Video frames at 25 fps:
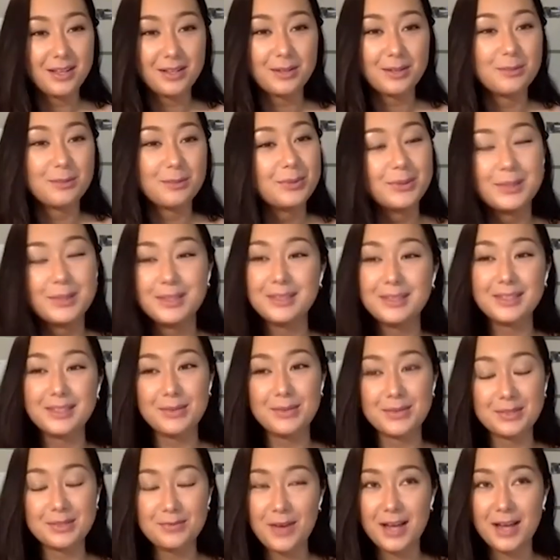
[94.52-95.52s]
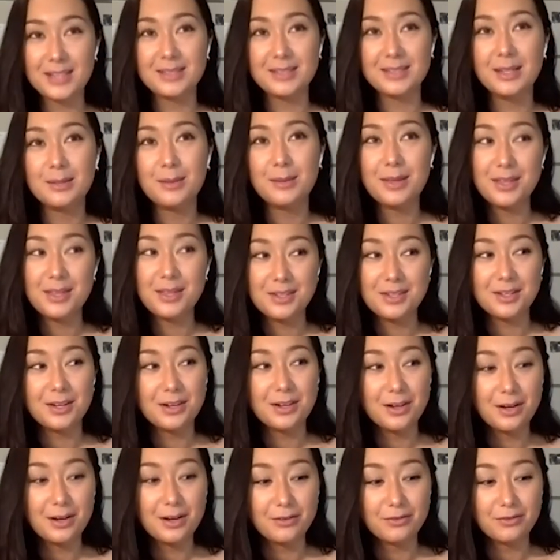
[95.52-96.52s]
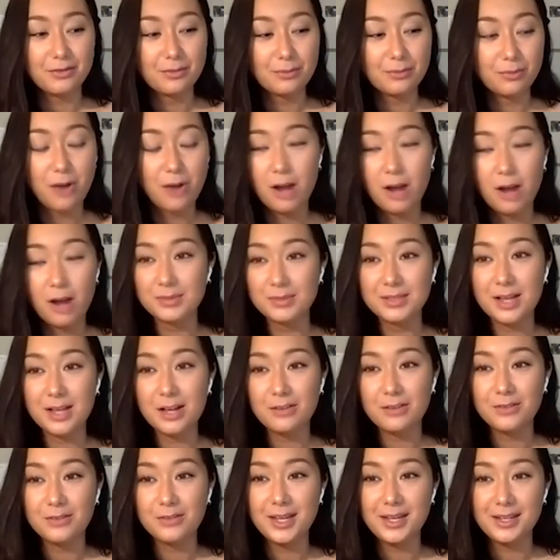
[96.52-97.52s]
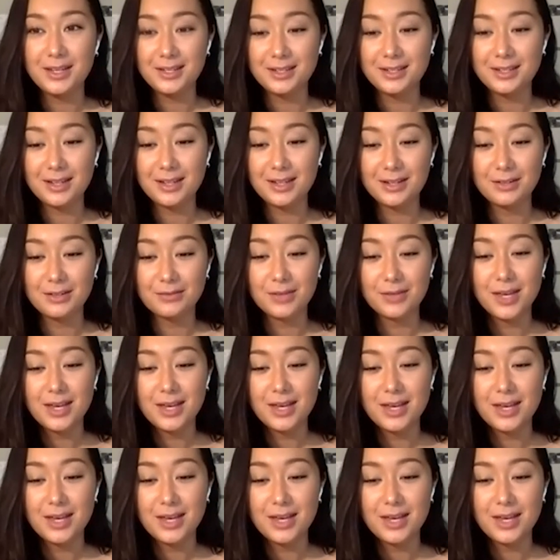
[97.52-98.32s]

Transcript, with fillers: completely was fascinated by the idea of problem solving and kind of